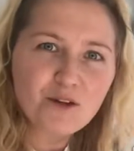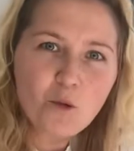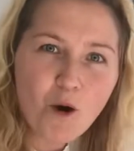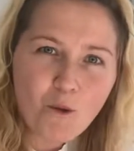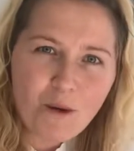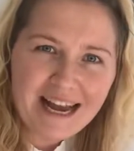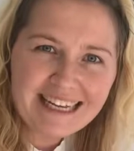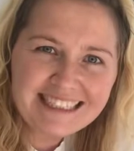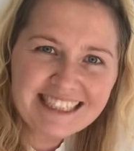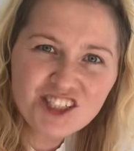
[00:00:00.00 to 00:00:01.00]
What
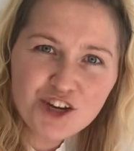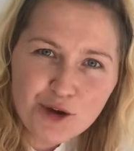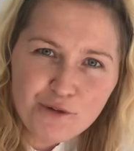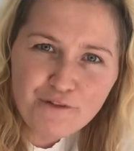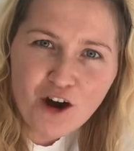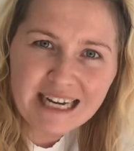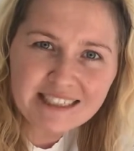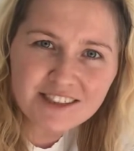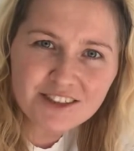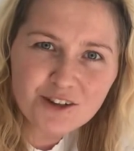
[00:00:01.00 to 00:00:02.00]
ways did you
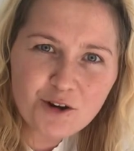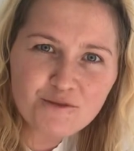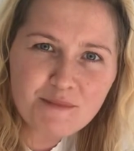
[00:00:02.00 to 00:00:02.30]
find of